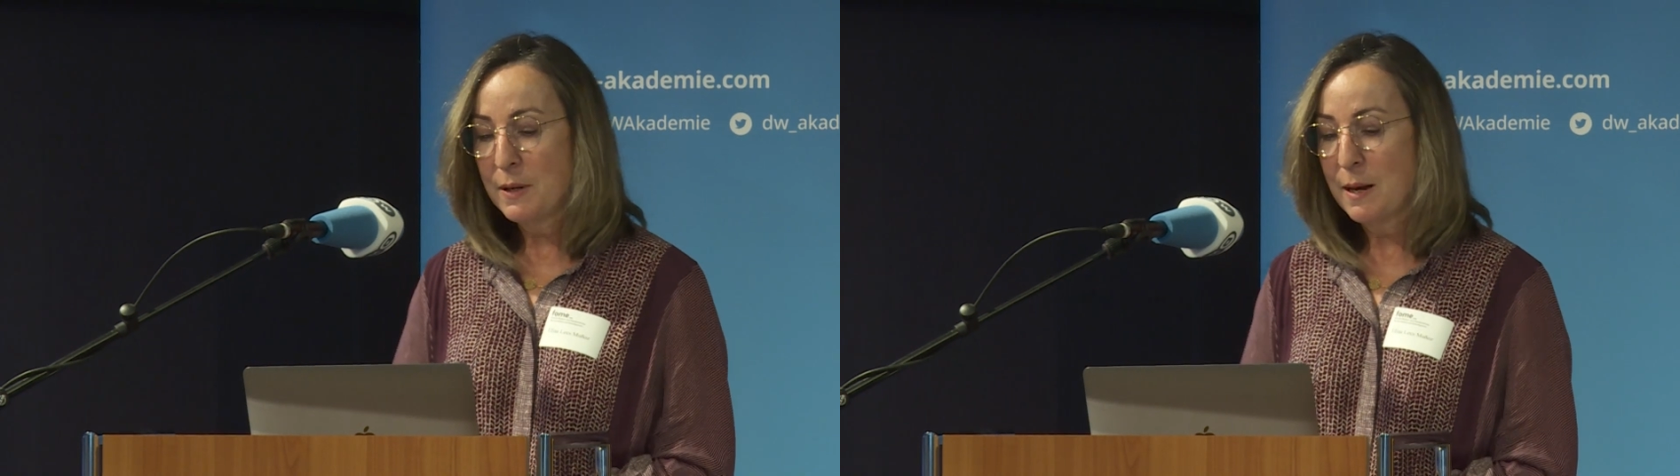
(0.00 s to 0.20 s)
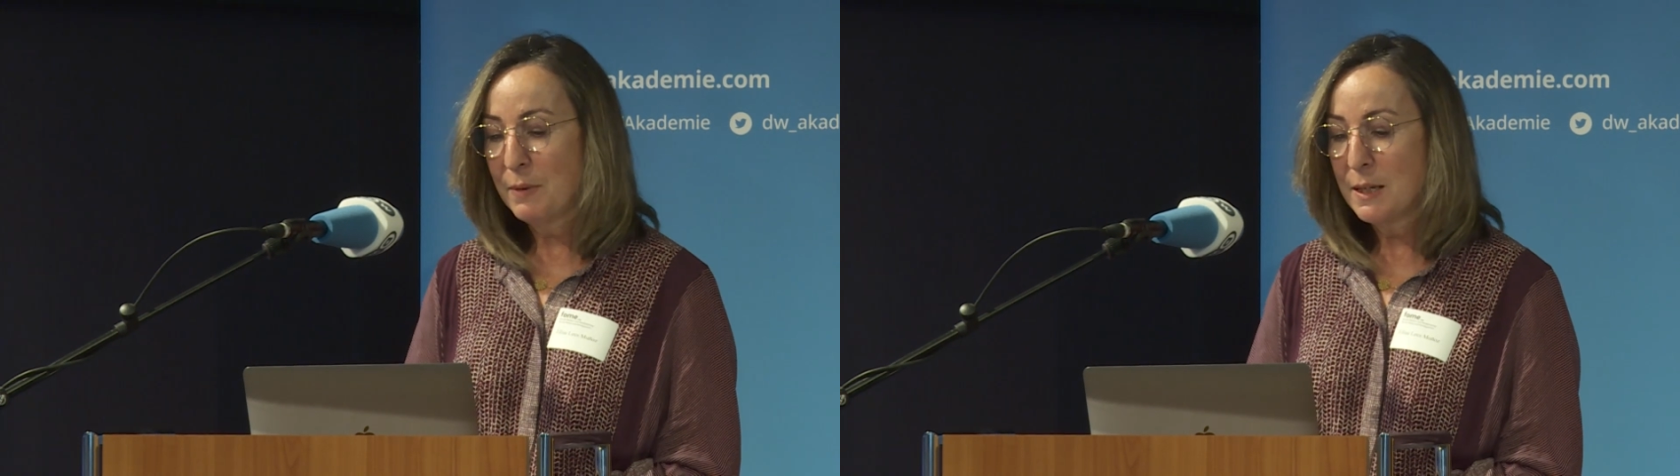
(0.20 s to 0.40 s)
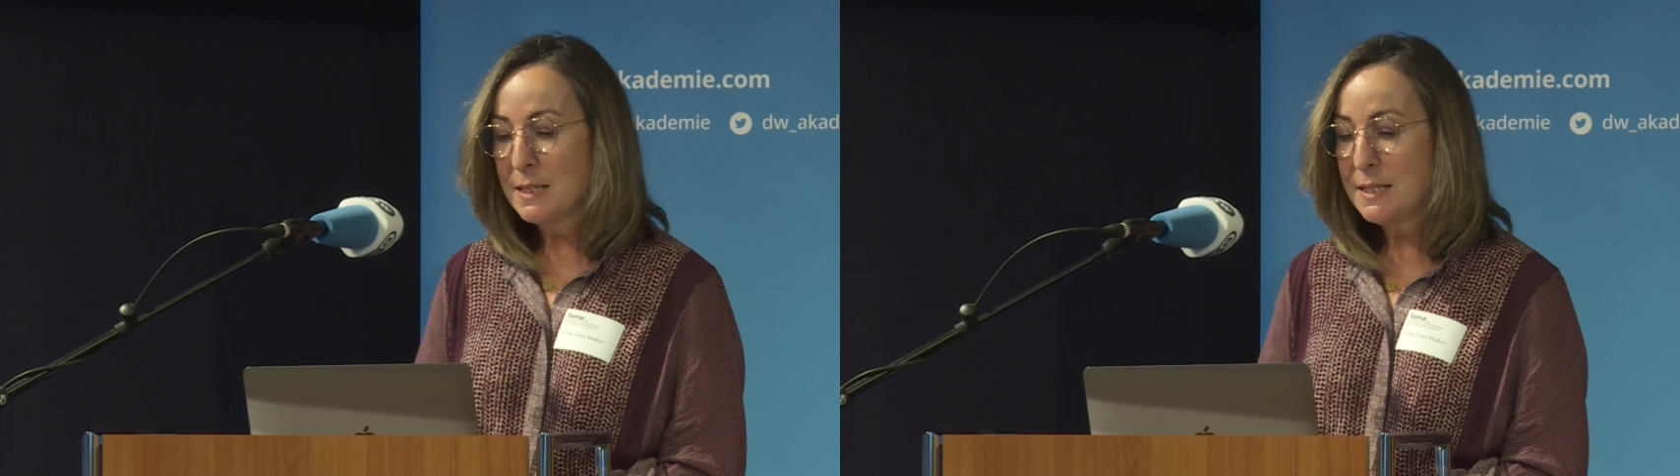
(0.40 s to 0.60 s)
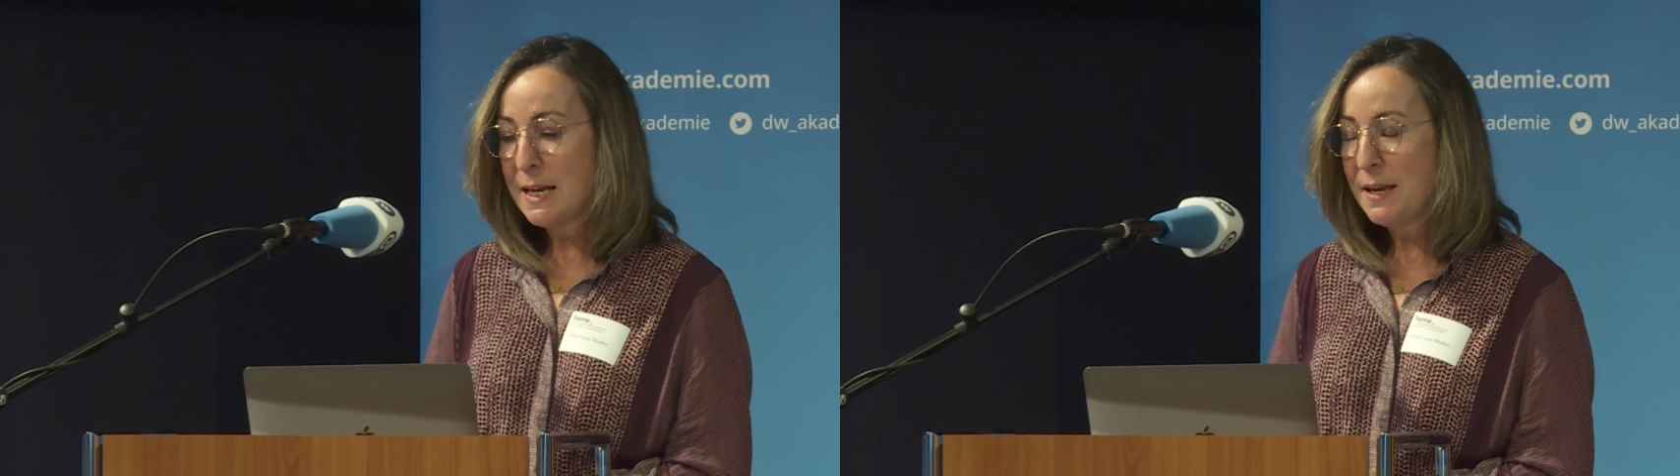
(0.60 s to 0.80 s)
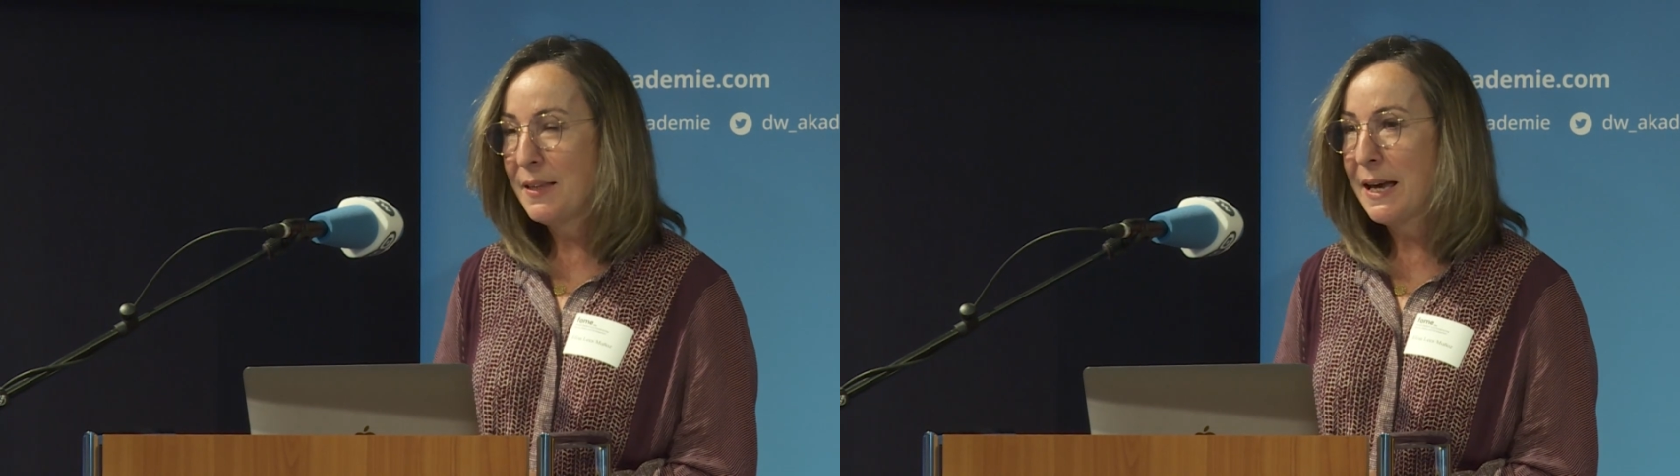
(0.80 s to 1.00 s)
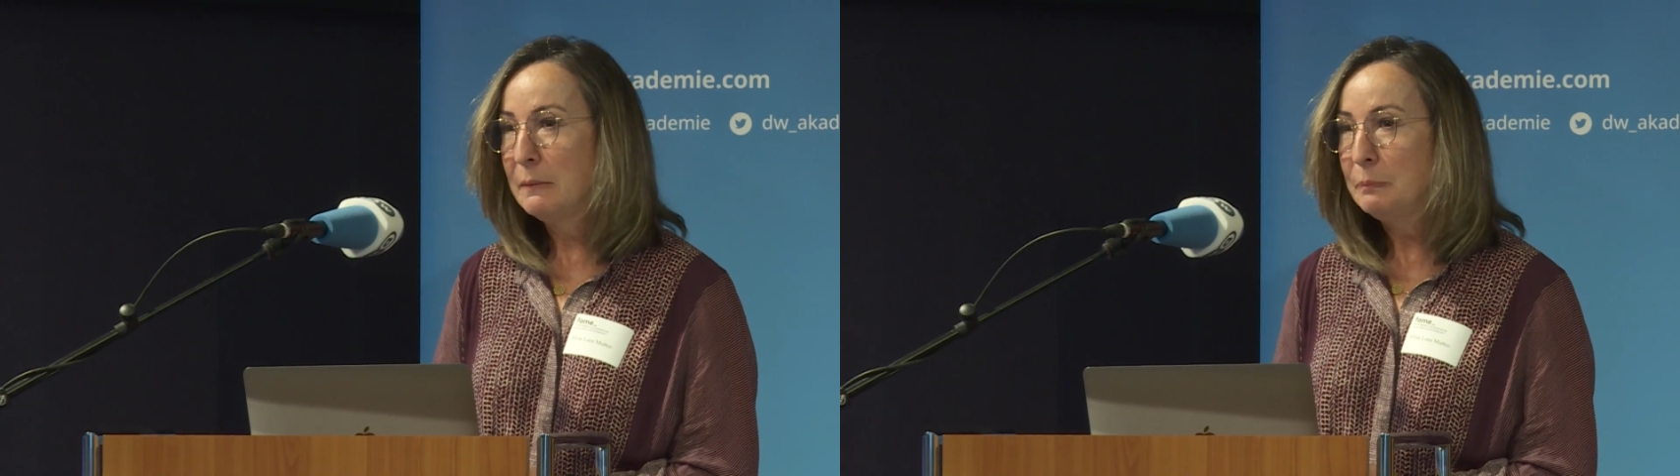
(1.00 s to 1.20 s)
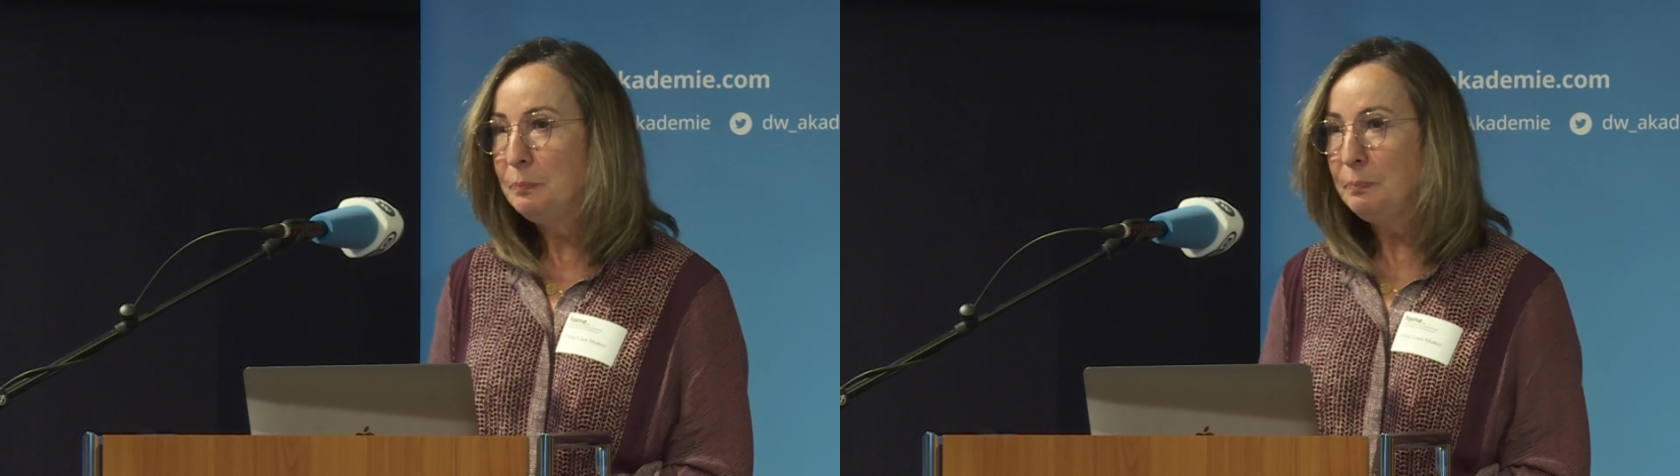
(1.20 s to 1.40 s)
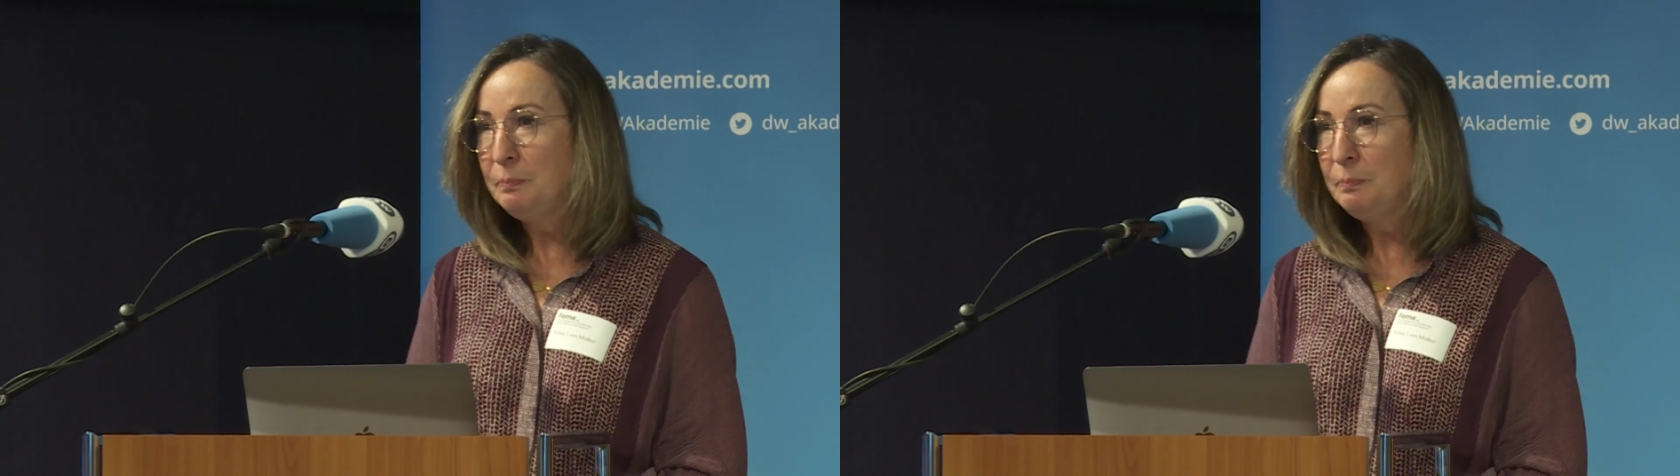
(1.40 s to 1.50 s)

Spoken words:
and I'm going to say that